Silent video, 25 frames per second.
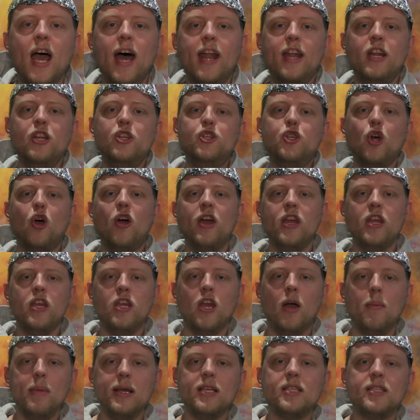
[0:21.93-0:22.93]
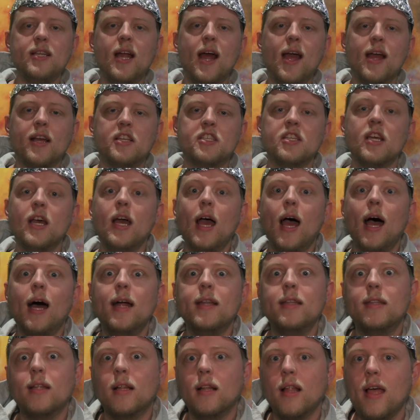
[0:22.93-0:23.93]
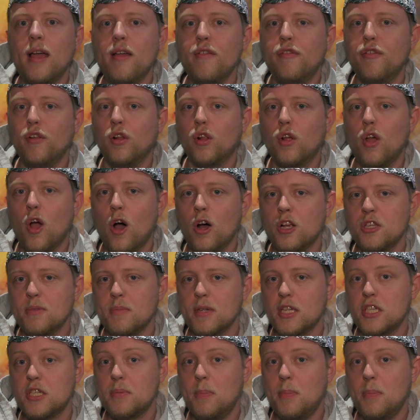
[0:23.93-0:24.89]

and enjoy yummy snacks and delightful cosmic